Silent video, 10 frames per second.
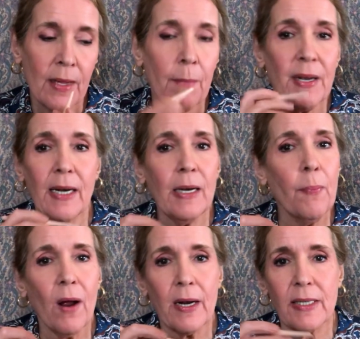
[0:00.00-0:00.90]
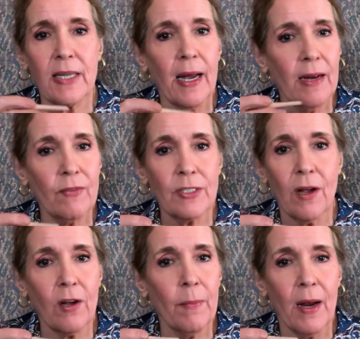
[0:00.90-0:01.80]
But any products I ever
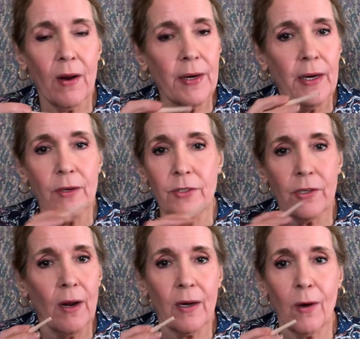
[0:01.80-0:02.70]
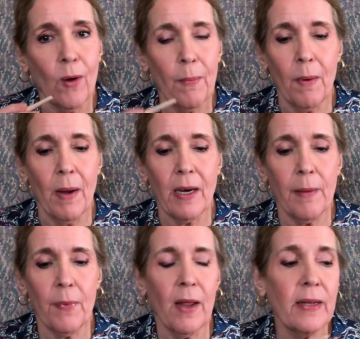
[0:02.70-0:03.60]
talk about on here do not go up on my lip
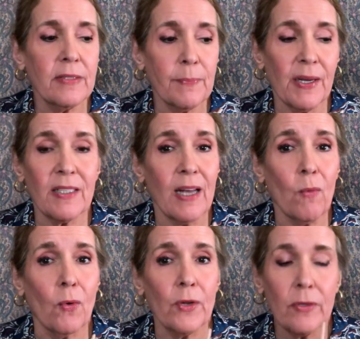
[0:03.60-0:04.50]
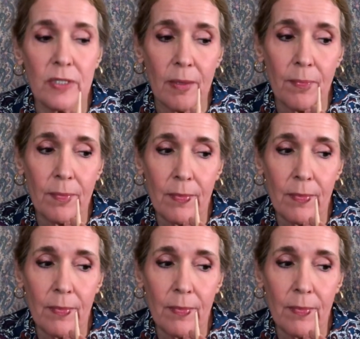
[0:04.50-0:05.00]
lines because I won't use them.